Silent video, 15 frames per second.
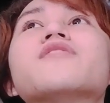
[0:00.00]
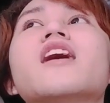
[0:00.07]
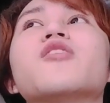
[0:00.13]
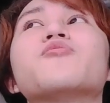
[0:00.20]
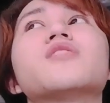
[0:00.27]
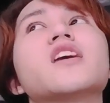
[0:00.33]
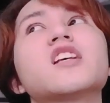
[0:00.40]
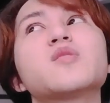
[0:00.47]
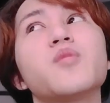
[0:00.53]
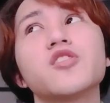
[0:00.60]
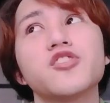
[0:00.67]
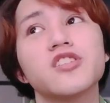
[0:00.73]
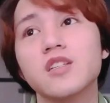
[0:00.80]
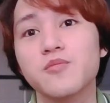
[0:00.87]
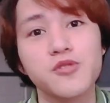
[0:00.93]
I would get a
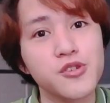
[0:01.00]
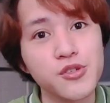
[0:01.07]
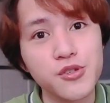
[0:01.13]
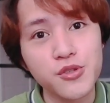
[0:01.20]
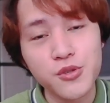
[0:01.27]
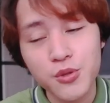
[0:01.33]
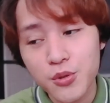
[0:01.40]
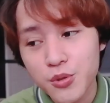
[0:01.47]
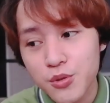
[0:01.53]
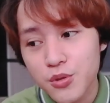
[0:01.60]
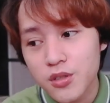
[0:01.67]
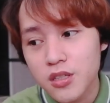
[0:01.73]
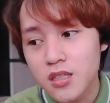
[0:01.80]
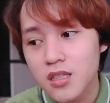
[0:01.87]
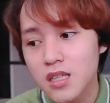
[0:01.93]
sponsorship
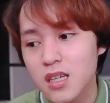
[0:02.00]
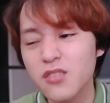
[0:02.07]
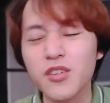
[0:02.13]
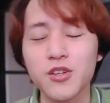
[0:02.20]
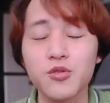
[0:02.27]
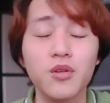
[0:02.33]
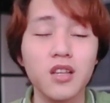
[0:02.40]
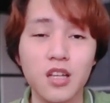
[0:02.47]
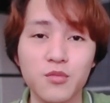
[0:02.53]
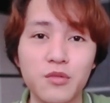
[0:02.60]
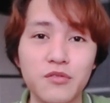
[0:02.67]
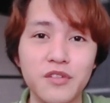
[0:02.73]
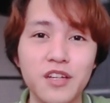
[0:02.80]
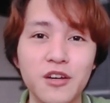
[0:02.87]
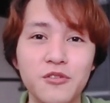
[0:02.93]
soon if I do a lot
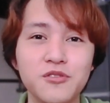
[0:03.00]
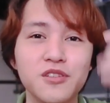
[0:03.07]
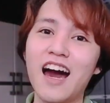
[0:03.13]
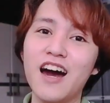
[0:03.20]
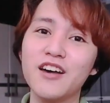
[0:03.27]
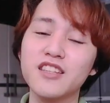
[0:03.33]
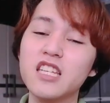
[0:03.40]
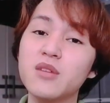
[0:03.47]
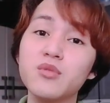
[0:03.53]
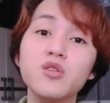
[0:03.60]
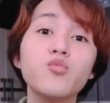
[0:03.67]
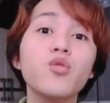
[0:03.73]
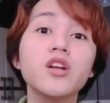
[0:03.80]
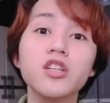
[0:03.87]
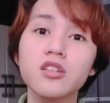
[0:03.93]
more videos. Tell
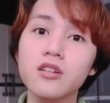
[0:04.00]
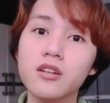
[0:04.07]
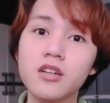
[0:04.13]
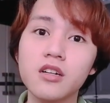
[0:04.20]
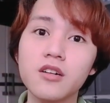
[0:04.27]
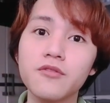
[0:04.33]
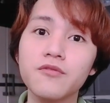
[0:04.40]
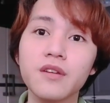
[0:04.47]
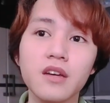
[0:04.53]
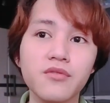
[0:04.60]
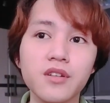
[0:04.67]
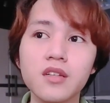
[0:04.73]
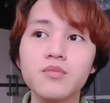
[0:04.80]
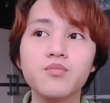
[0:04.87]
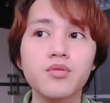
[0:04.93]
me what your
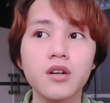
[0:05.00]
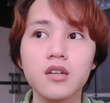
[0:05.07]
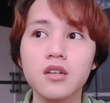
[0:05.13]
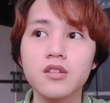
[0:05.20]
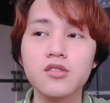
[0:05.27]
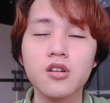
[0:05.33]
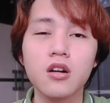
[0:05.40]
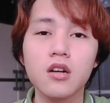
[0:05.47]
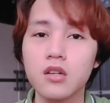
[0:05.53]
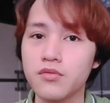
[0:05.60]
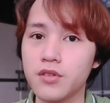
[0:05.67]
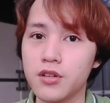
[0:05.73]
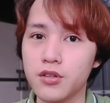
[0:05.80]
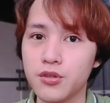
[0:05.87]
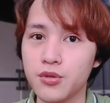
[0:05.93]
favorite products are
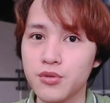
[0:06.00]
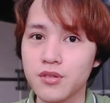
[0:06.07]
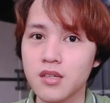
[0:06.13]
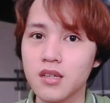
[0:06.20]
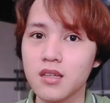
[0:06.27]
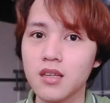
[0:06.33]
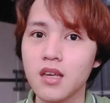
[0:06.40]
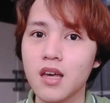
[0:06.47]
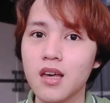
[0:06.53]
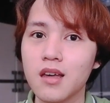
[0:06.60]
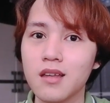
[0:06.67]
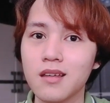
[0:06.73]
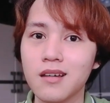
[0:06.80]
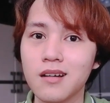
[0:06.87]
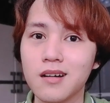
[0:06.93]
if you're using
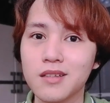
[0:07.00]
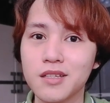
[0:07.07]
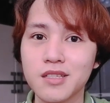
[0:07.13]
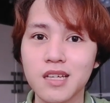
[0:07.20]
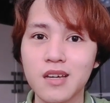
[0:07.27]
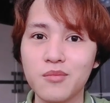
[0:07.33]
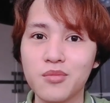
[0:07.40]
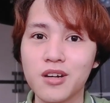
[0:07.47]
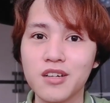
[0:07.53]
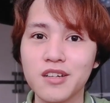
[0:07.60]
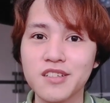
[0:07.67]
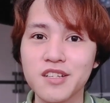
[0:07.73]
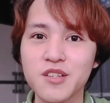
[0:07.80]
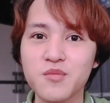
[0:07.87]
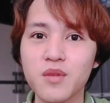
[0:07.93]
the same
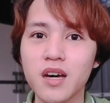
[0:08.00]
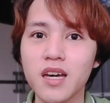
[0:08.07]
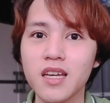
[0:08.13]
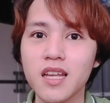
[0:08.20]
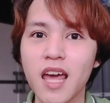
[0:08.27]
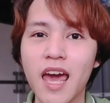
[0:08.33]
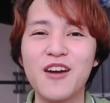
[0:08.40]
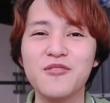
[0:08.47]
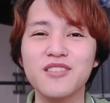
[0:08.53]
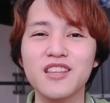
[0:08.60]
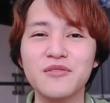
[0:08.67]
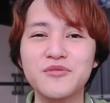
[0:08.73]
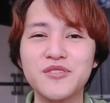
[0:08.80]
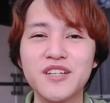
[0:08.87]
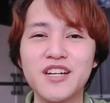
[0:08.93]
products as mine. I would
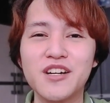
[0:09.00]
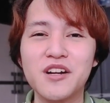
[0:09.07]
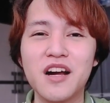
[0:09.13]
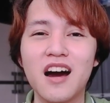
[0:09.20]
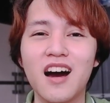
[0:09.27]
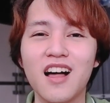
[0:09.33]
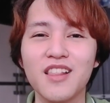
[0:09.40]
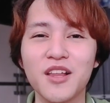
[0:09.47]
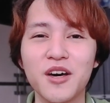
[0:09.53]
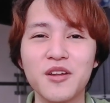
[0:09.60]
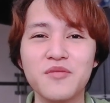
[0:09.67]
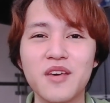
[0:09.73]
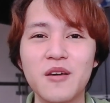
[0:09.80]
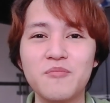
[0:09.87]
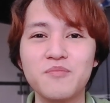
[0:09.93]
love to hear a lot
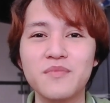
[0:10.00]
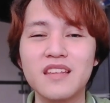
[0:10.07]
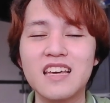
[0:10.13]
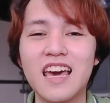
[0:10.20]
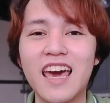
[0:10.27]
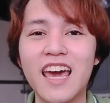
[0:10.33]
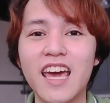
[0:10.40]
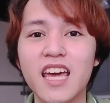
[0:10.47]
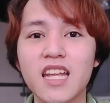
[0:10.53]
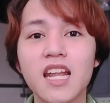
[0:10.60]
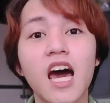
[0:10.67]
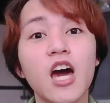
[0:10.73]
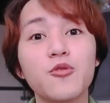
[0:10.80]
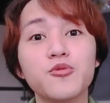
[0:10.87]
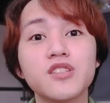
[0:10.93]
of them, and
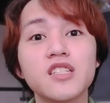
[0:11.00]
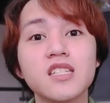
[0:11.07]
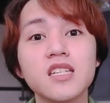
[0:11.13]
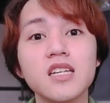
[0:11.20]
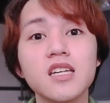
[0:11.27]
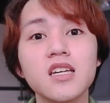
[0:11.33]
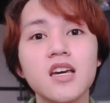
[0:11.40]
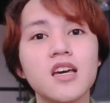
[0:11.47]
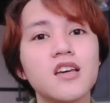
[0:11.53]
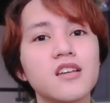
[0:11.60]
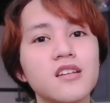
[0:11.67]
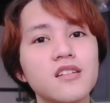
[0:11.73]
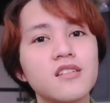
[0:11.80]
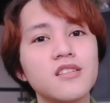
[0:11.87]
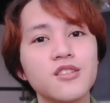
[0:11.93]
I would see
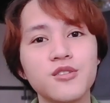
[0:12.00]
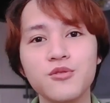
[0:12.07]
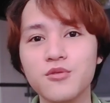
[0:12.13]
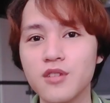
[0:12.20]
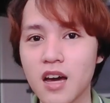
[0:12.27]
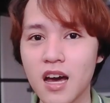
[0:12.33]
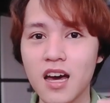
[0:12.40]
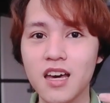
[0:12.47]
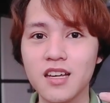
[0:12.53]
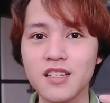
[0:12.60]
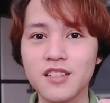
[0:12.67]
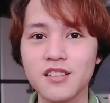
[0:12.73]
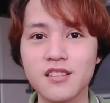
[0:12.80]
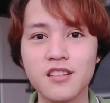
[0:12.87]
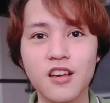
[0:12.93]
you
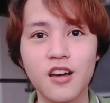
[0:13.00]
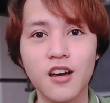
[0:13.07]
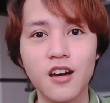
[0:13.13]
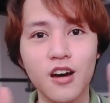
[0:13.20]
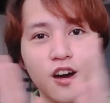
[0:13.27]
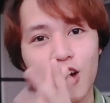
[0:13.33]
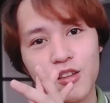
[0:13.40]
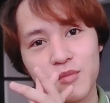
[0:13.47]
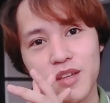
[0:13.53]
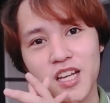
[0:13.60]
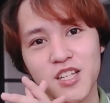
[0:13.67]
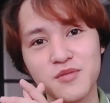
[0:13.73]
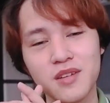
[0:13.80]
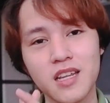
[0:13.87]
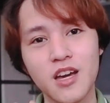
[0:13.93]
guys on the
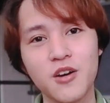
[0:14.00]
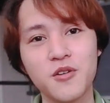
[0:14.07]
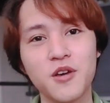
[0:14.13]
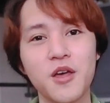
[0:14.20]
next video.